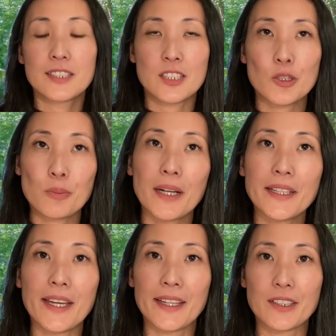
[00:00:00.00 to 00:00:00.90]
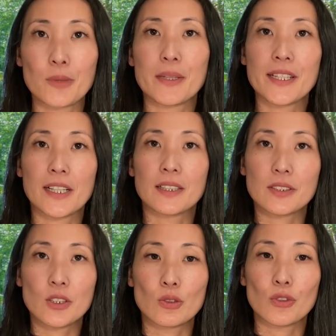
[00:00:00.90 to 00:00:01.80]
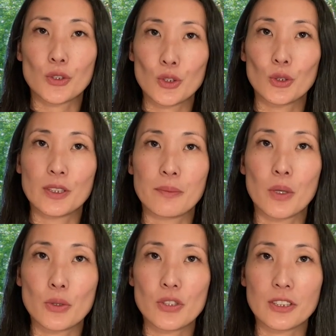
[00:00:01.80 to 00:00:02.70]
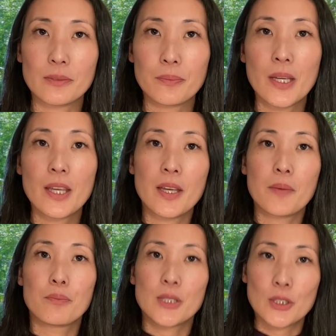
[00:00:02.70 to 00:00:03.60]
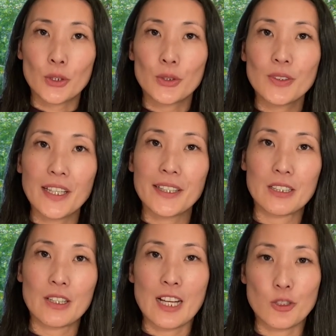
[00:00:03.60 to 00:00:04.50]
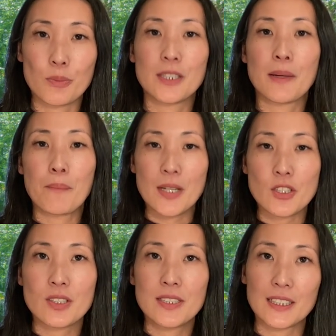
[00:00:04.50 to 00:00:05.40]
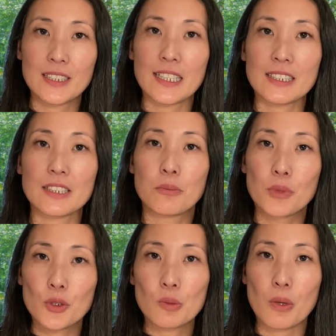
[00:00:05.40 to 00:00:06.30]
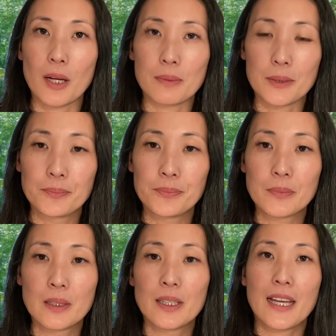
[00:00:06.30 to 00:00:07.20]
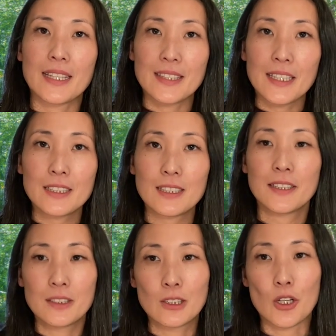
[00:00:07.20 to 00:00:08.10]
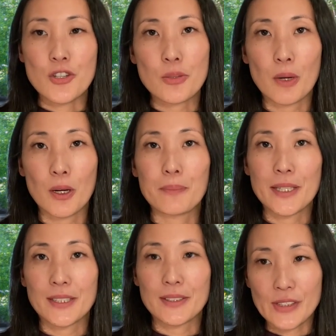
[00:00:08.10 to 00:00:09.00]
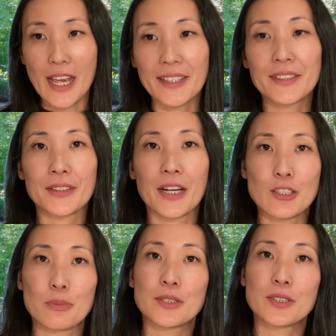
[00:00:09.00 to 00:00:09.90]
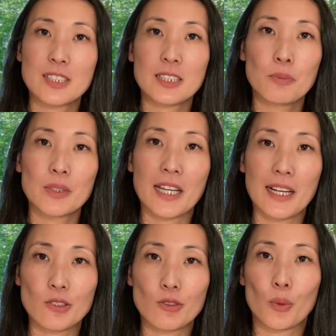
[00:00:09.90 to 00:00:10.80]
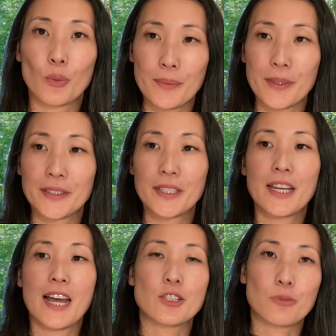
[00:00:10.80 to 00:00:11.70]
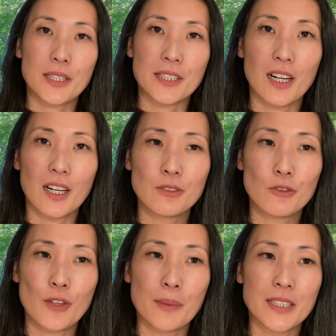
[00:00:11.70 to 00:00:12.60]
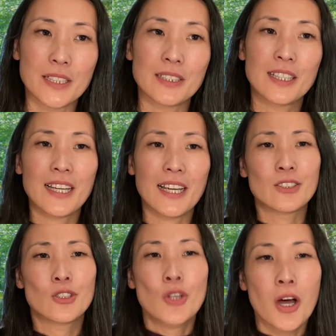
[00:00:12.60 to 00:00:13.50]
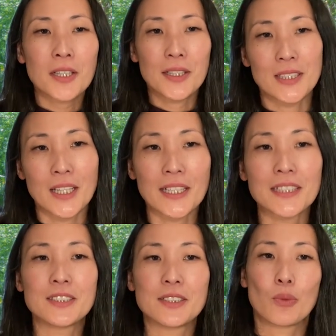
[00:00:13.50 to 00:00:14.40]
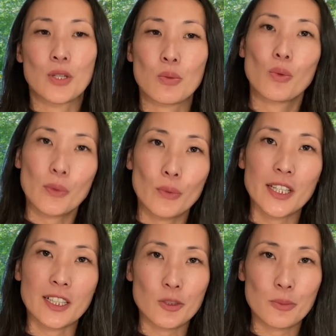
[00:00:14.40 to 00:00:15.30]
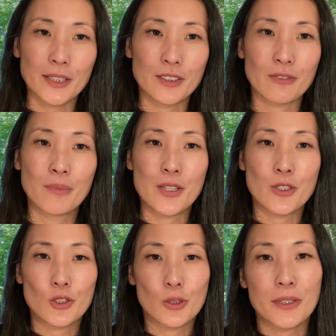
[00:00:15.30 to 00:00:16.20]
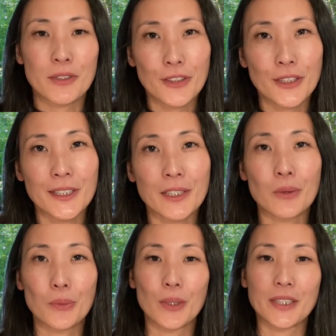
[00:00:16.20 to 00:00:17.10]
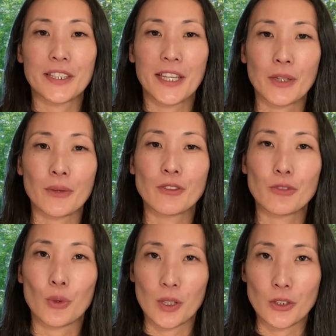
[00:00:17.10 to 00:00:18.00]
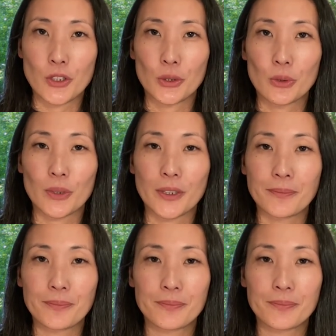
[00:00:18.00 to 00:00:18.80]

Despite anger being a universal emotion, maternal anger has been a much neglected mood problem, and likely in large part because anger has been stigmatized for women as being unfeminine and not aligned with what we expect of mothers to be feeling when caring for their children.